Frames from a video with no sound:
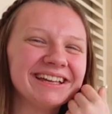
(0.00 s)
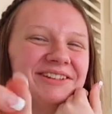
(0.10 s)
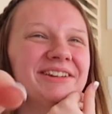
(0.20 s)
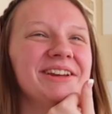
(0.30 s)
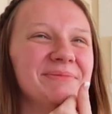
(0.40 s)

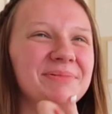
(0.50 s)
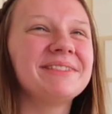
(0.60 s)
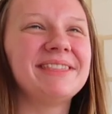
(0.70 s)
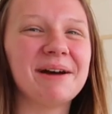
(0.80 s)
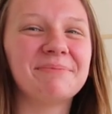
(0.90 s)
to
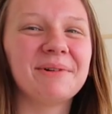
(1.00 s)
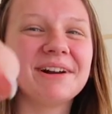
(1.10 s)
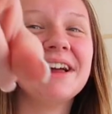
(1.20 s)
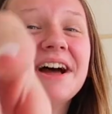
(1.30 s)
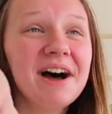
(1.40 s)
put that
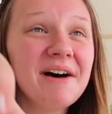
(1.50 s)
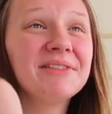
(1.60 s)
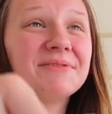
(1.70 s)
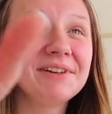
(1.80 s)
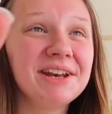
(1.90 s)
part
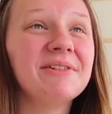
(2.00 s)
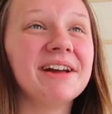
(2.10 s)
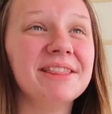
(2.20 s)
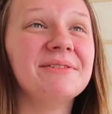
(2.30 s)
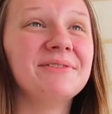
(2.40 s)
of the video in the